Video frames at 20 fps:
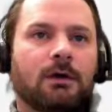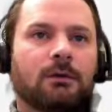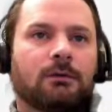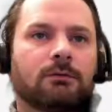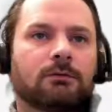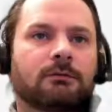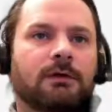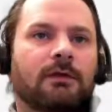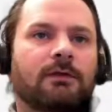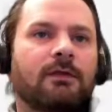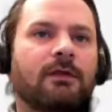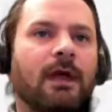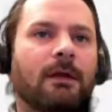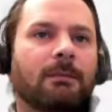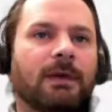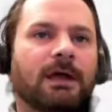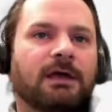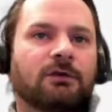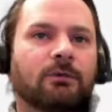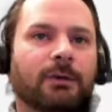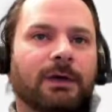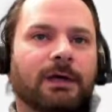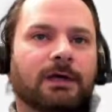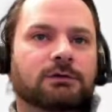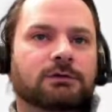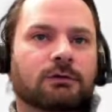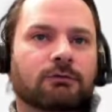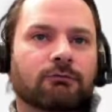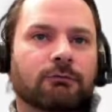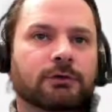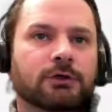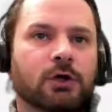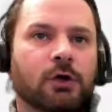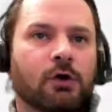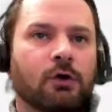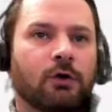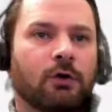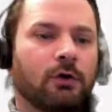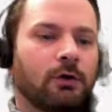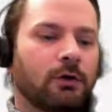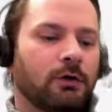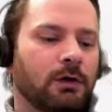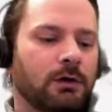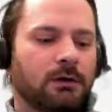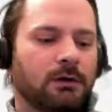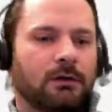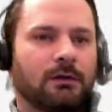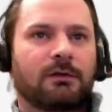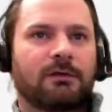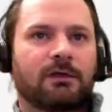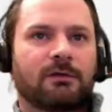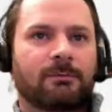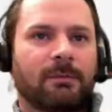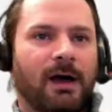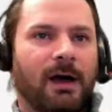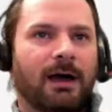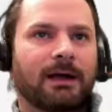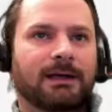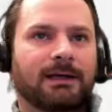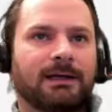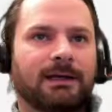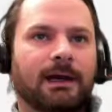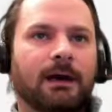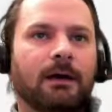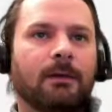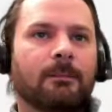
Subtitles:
Well, doesn't that mean that we can just return this part here?